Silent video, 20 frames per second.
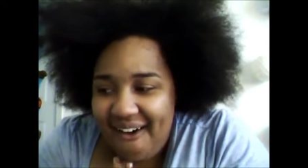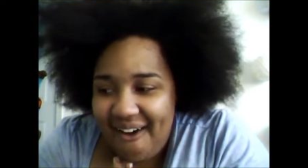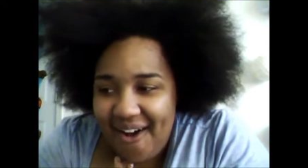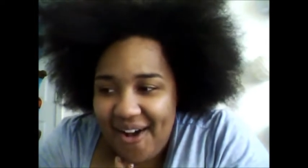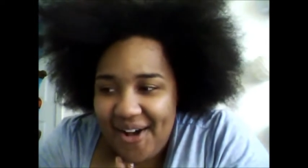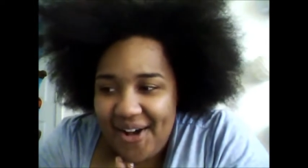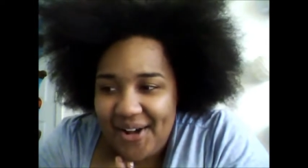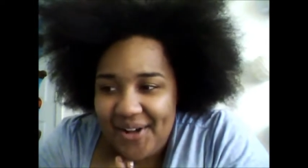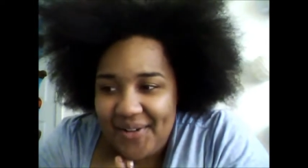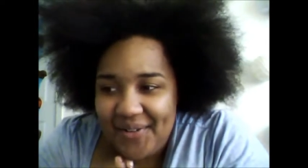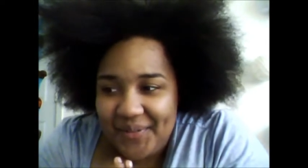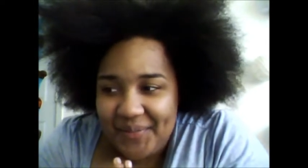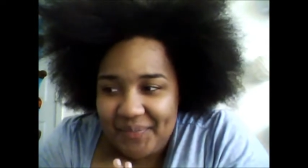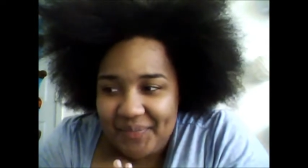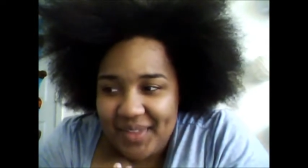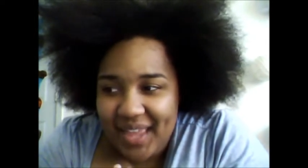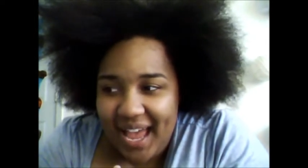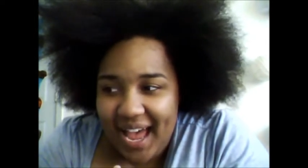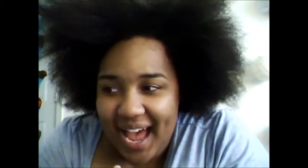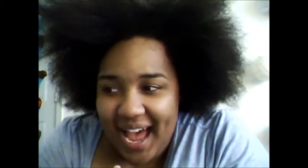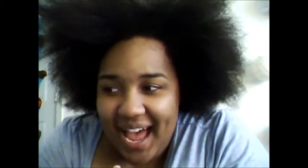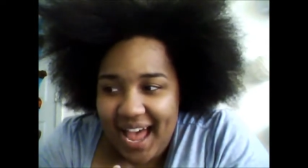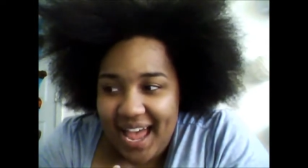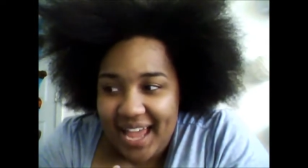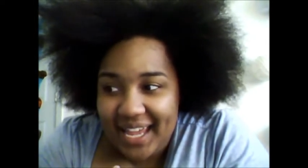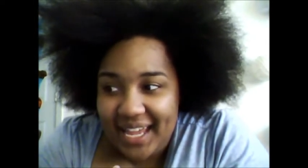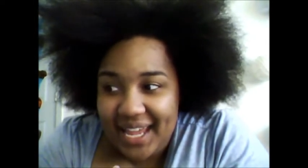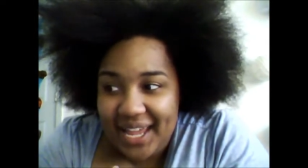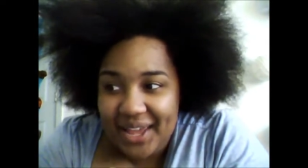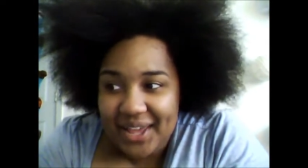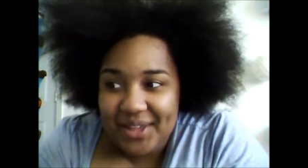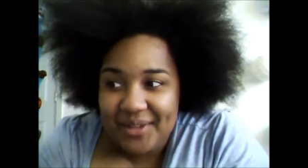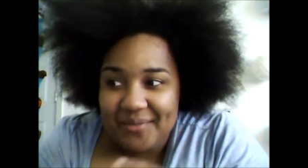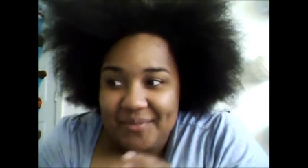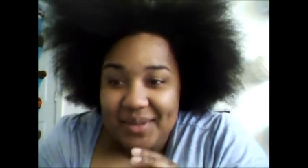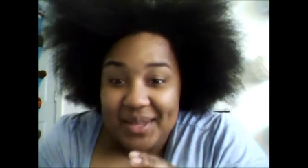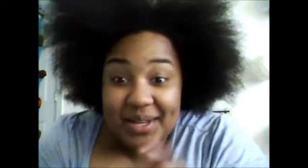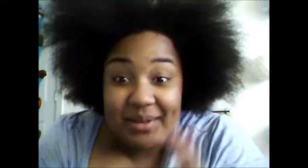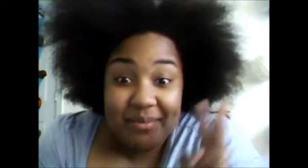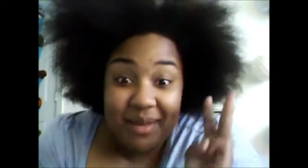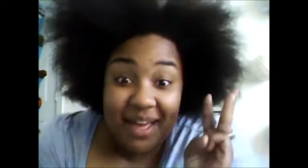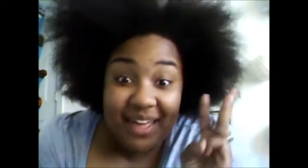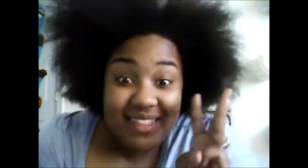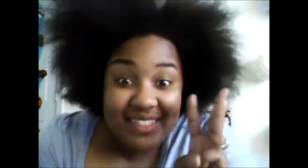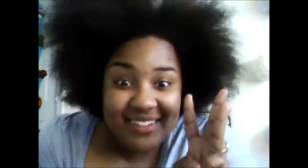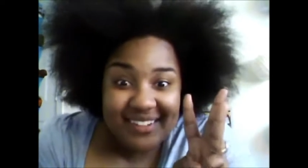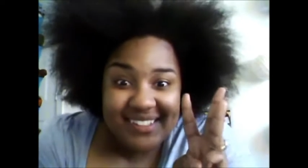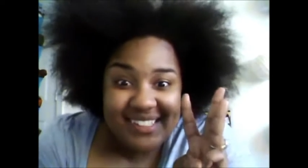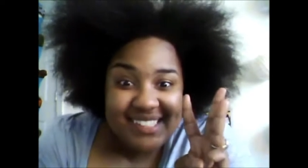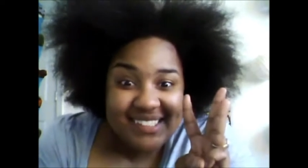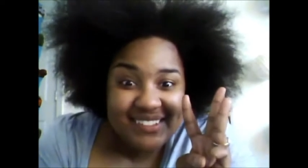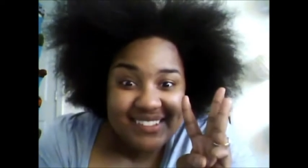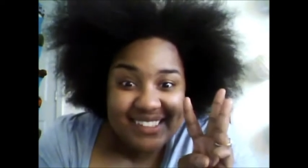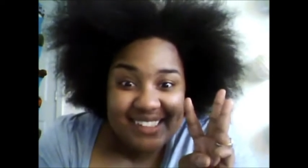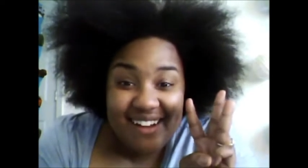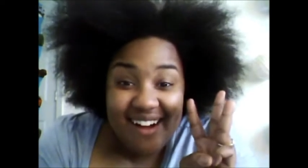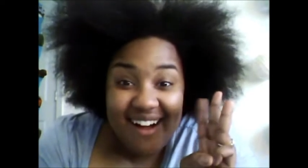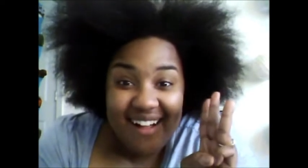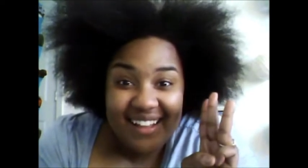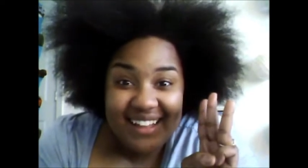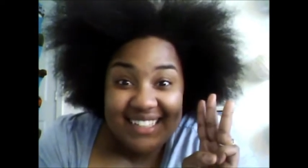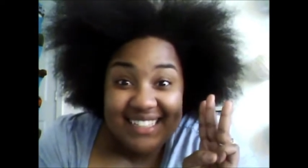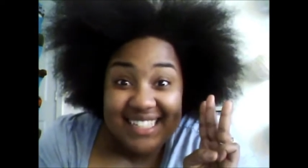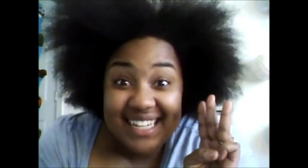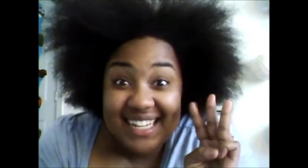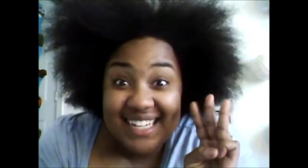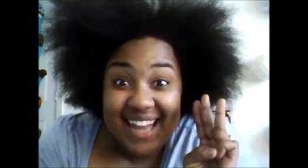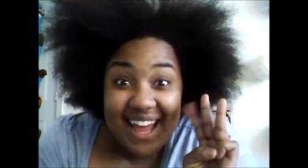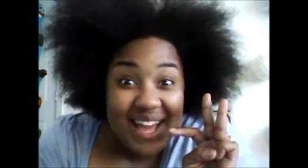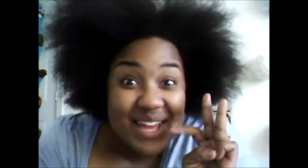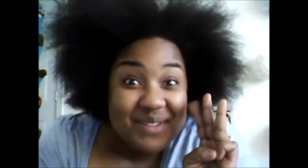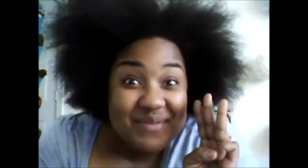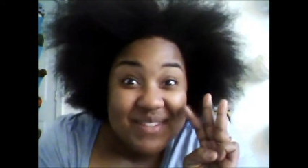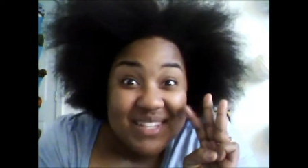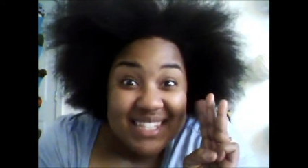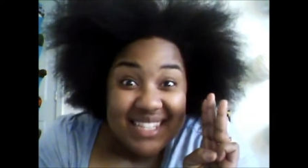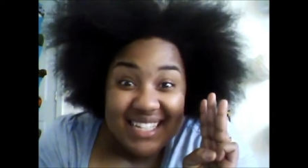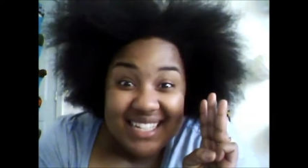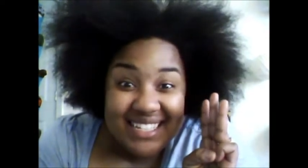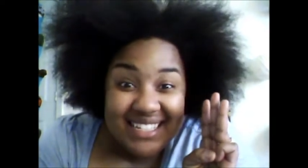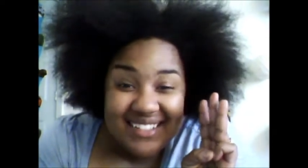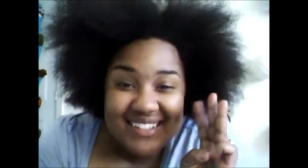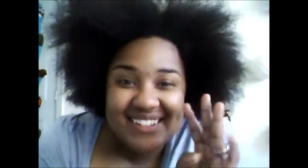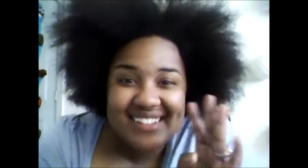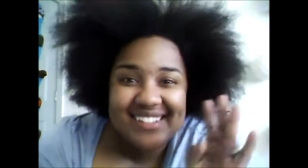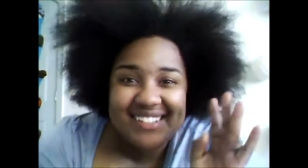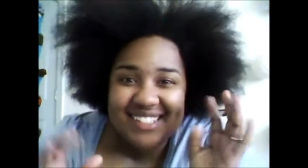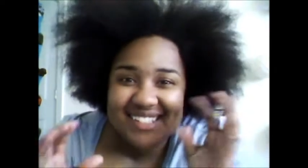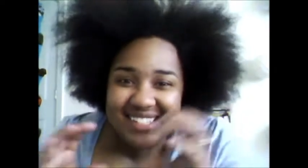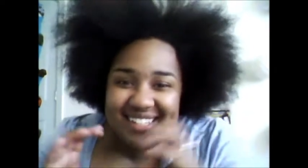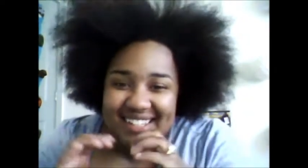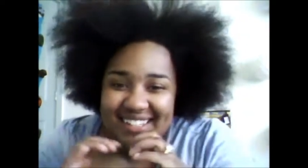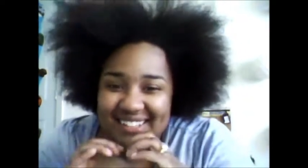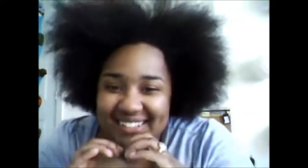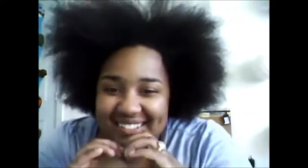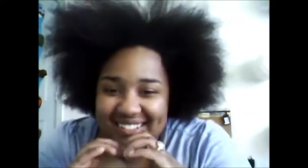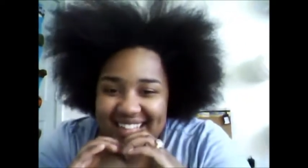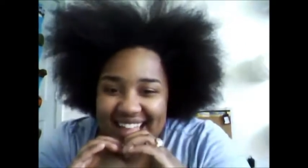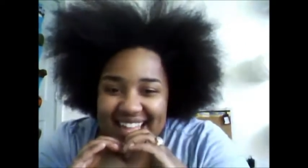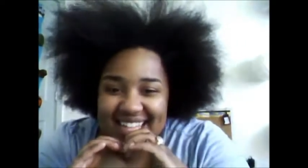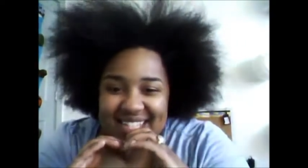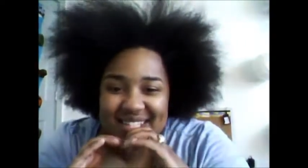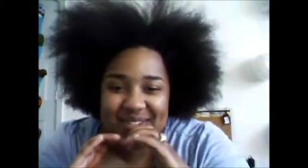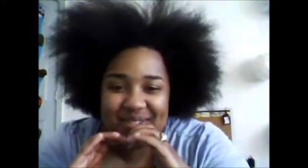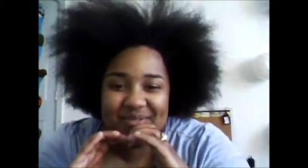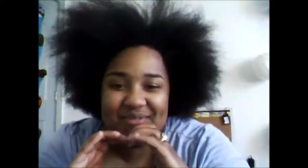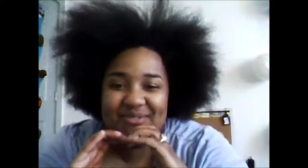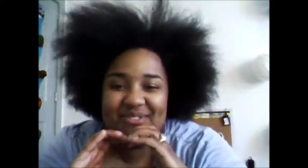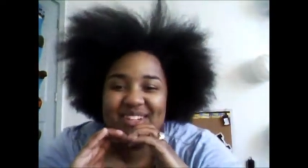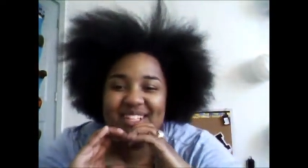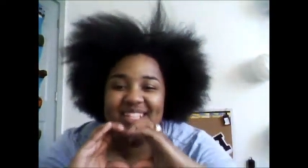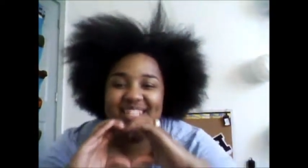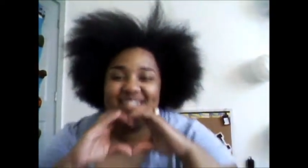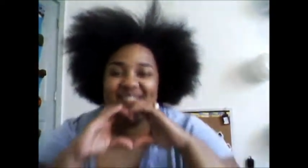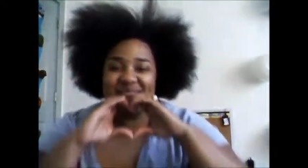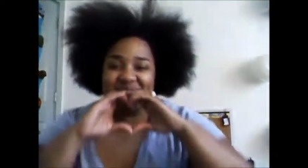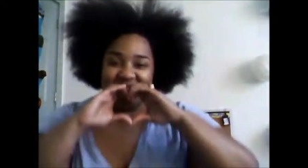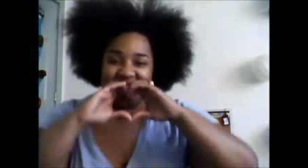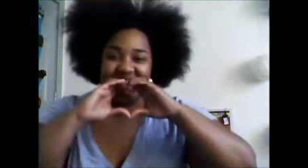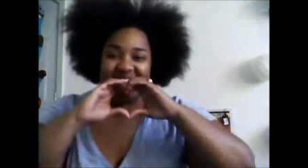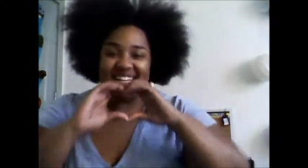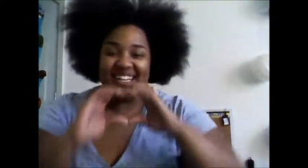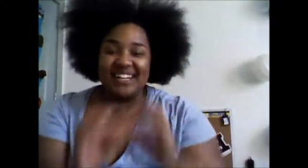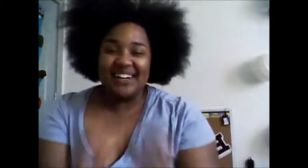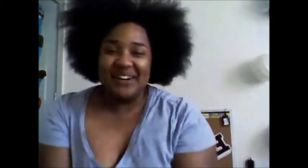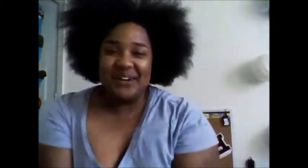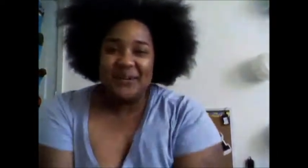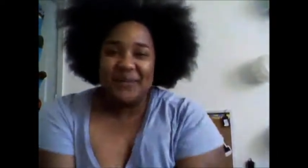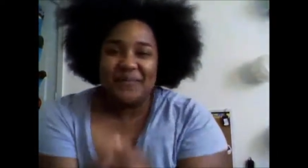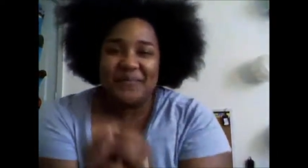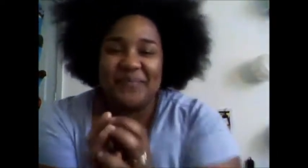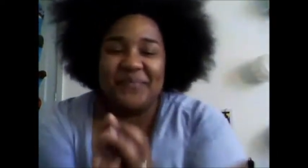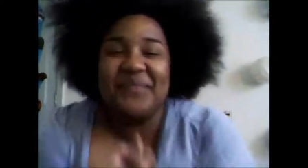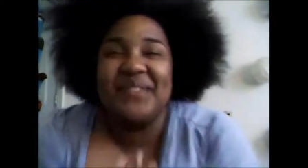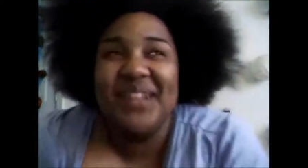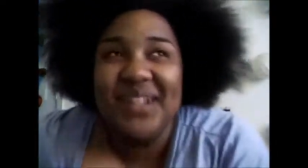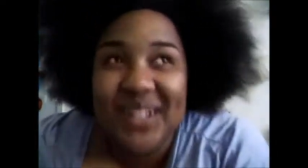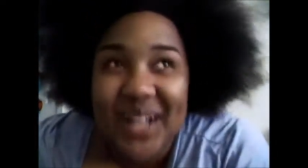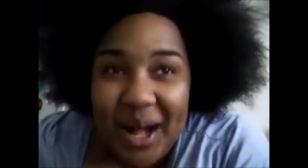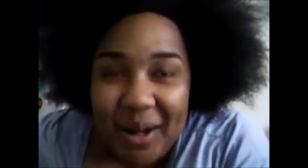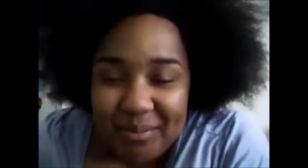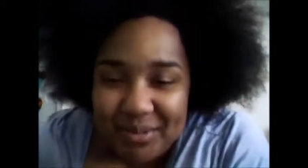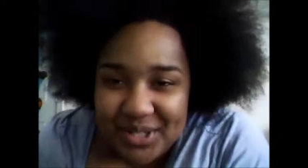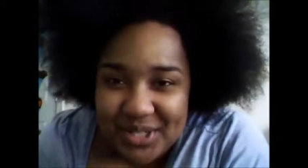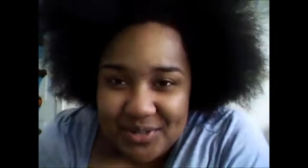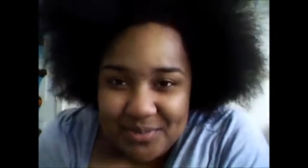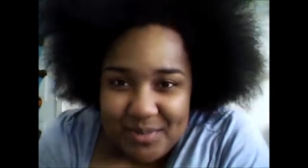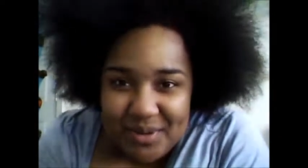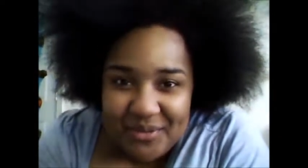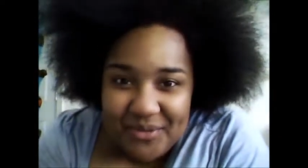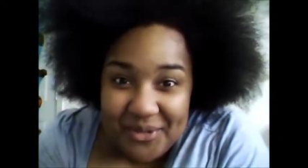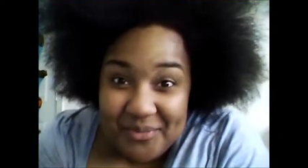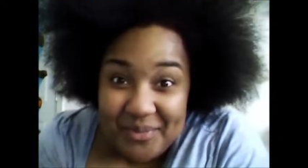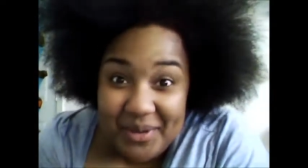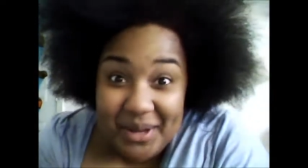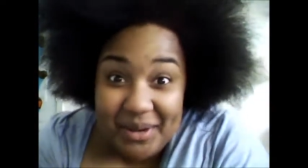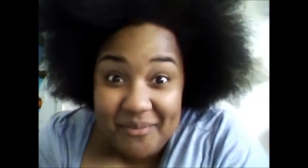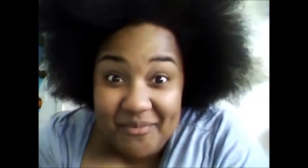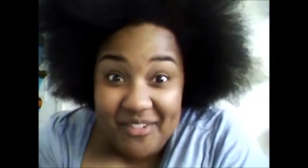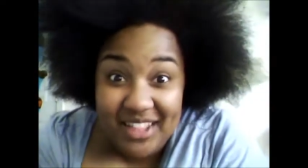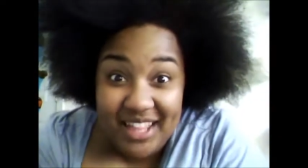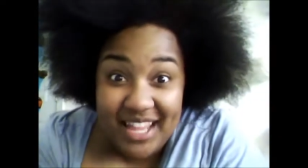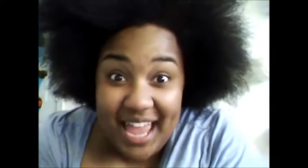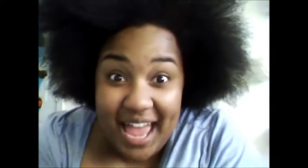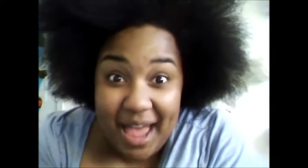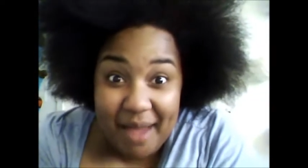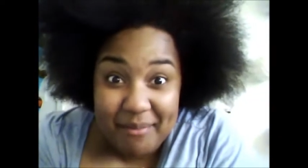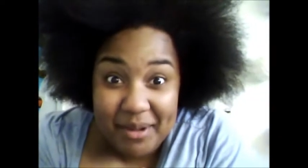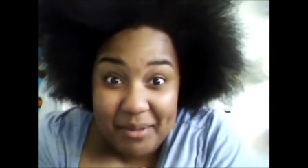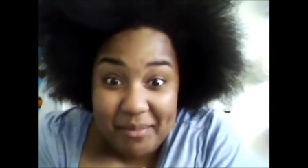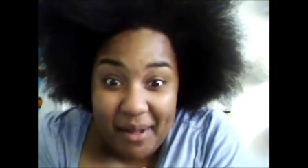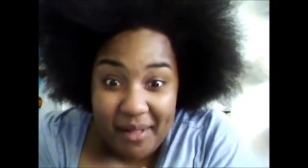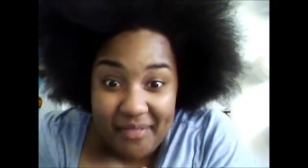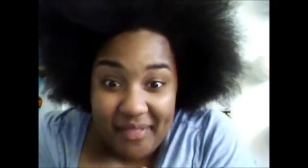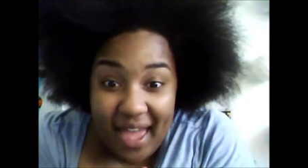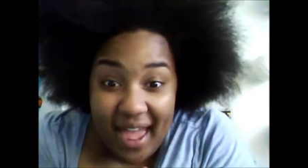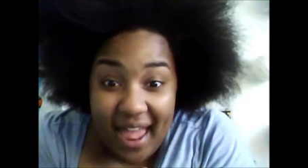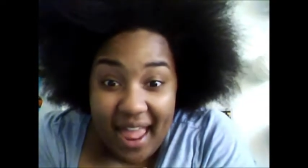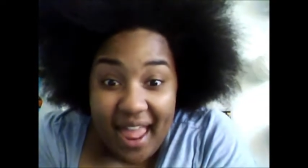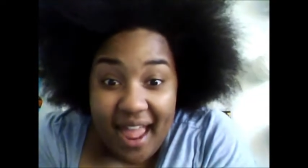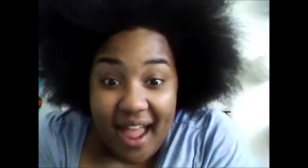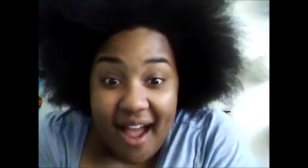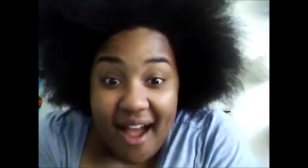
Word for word: Um, I am in my third year in college and I am a senior, so that's a really big, um, accomplishment for me and I'm really happy about that.